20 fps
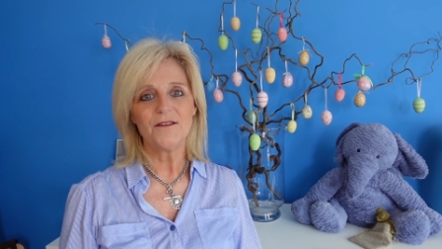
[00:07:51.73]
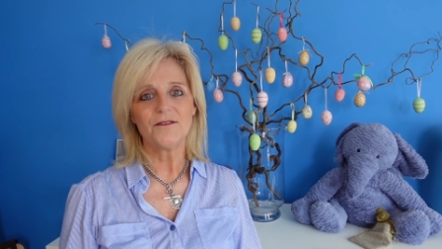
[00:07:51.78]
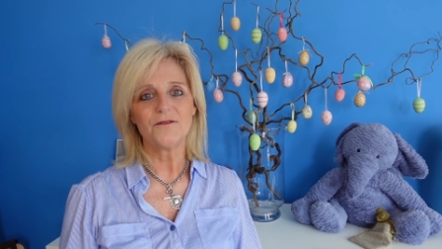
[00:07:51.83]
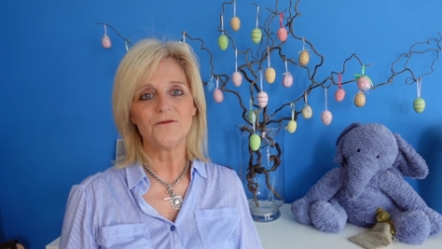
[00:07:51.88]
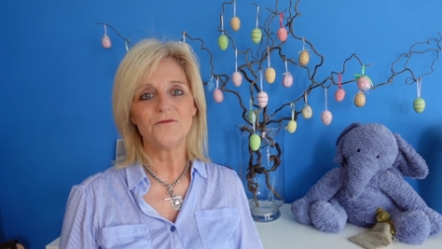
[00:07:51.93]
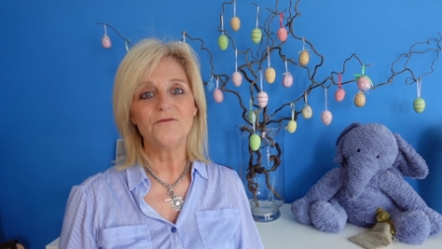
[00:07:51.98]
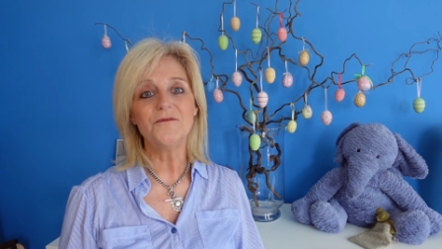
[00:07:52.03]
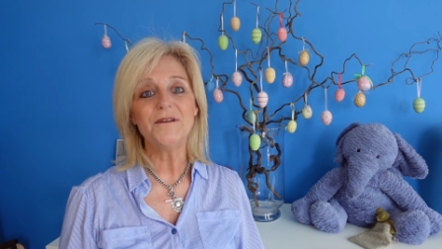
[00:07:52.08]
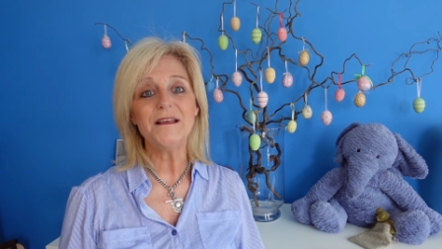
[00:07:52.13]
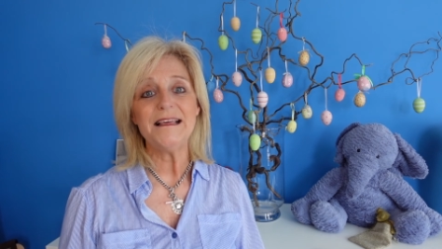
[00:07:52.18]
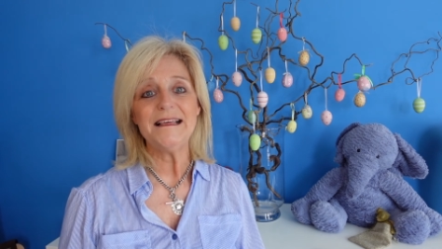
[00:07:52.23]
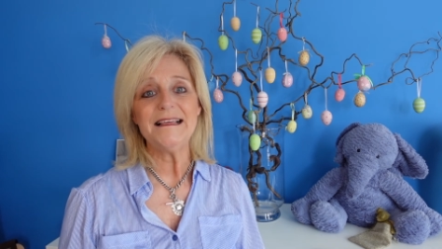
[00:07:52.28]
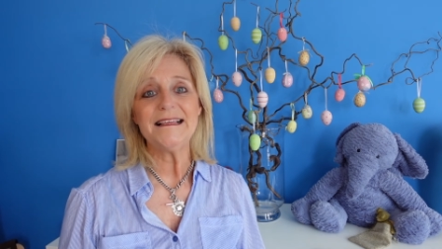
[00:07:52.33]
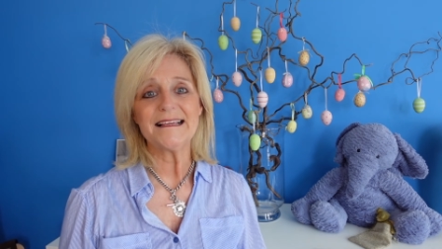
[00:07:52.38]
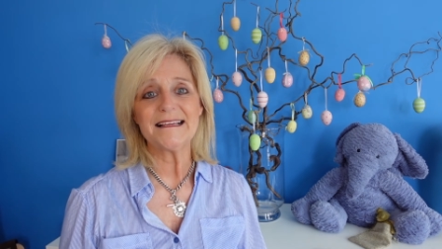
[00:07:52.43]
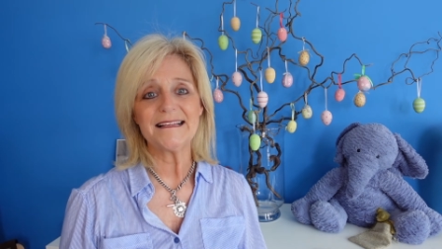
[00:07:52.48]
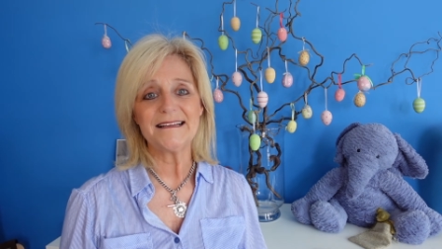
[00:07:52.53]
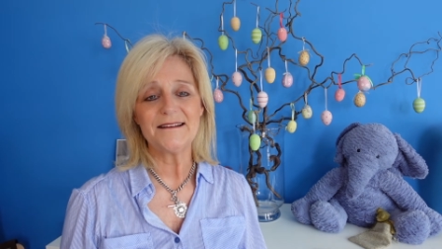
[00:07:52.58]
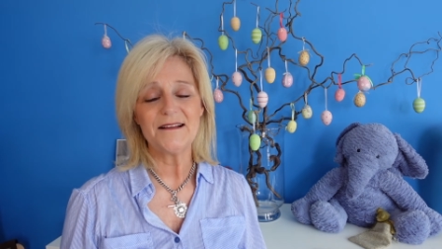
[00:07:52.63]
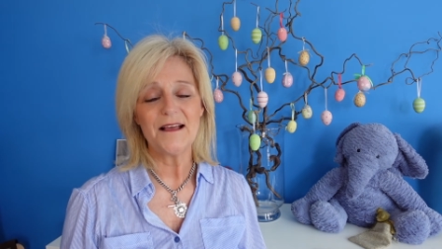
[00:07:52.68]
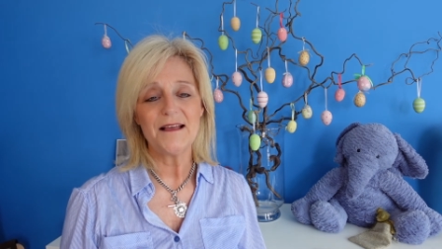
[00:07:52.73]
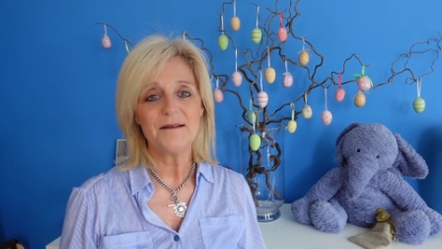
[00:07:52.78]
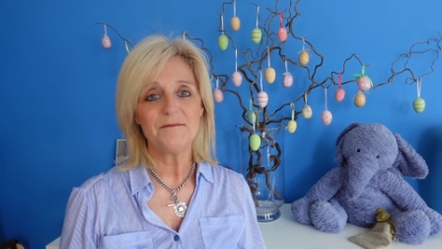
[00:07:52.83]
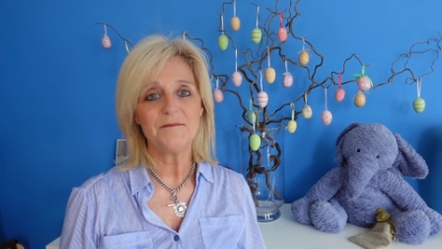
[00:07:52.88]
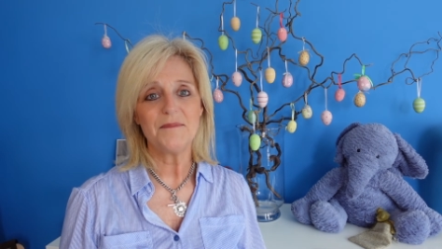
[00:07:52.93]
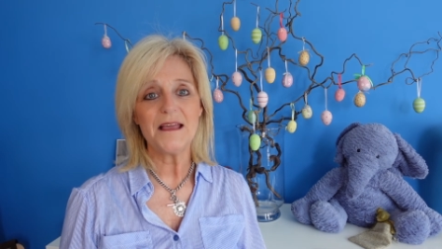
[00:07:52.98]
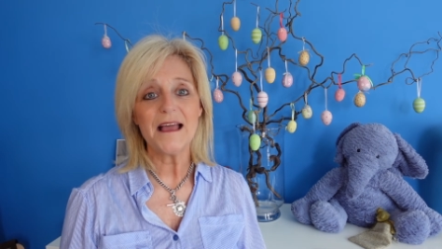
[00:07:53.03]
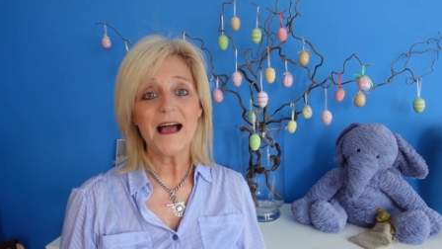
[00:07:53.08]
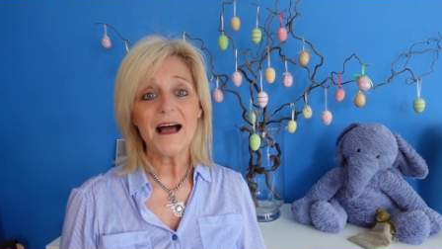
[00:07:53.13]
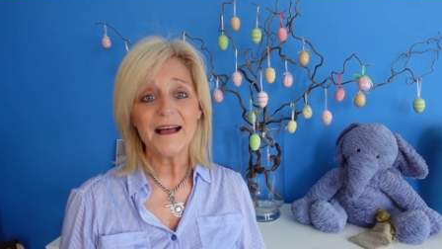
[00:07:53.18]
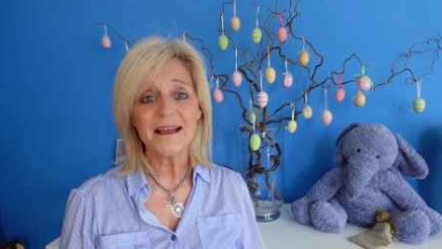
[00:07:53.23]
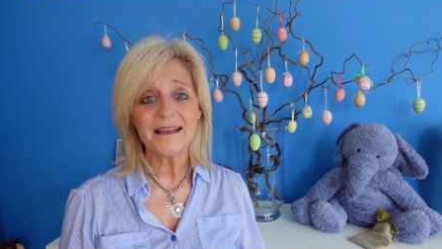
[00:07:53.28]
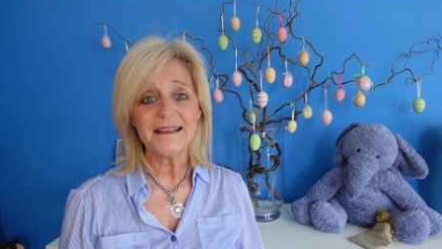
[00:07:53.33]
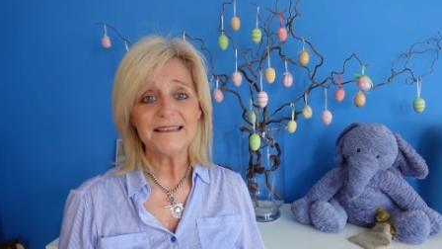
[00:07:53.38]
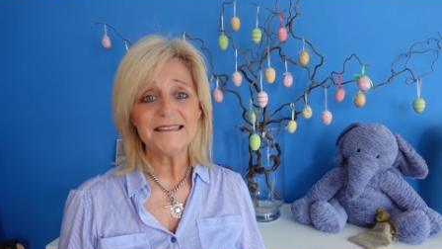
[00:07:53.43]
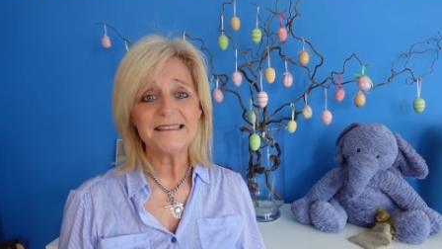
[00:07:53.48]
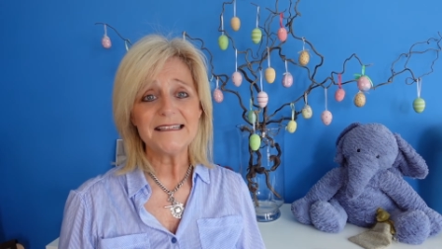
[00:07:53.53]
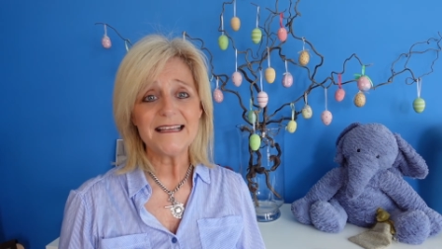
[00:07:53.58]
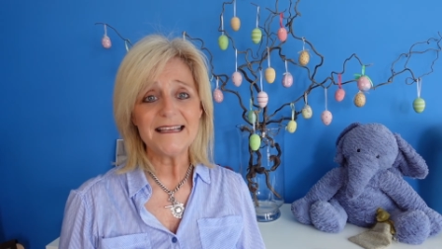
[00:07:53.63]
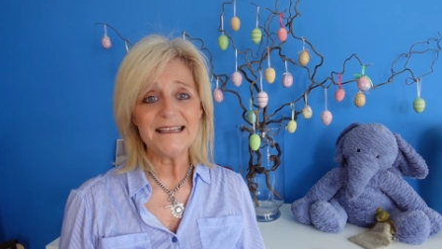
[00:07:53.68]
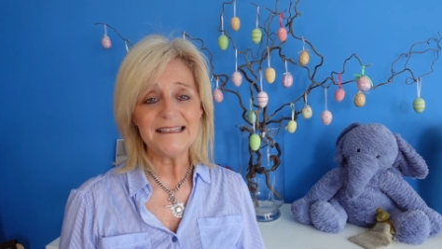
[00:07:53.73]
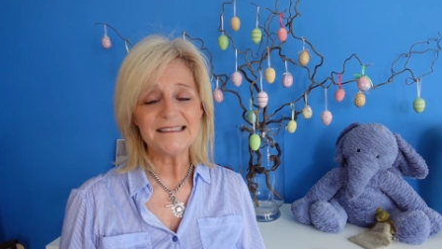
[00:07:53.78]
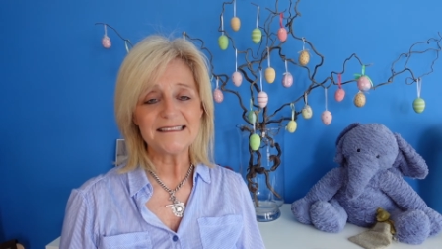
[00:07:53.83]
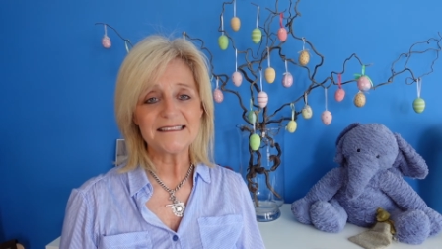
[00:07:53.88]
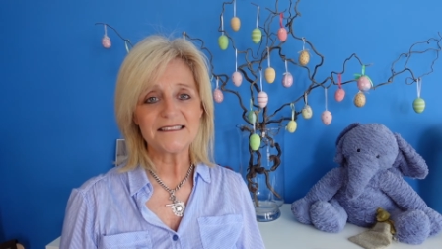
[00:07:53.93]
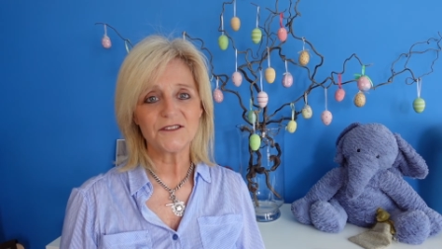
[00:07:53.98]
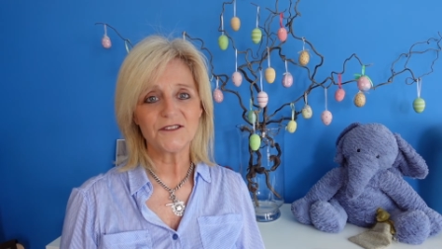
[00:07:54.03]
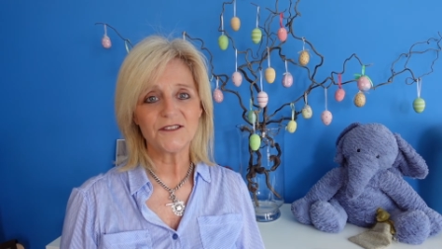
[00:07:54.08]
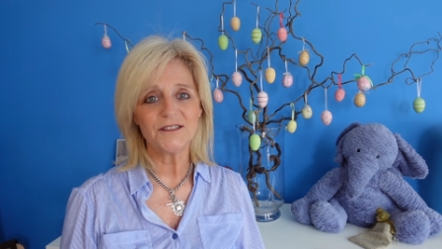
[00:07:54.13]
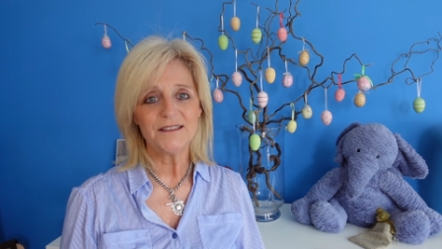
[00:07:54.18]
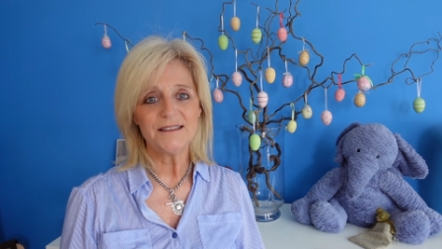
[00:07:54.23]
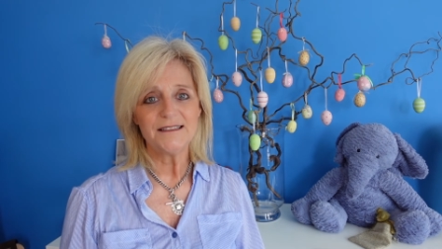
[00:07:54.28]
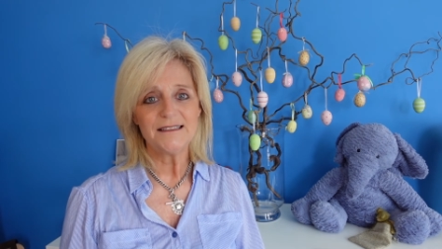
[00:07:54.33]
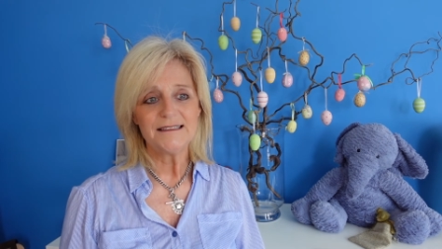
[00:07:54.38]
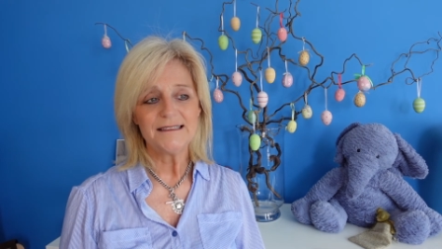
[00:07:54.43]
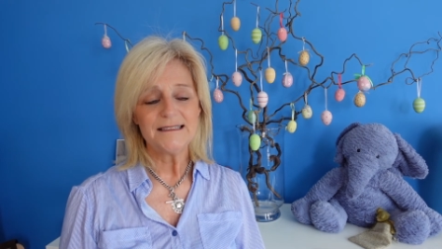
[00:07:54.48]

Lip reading: the reason behind Easter.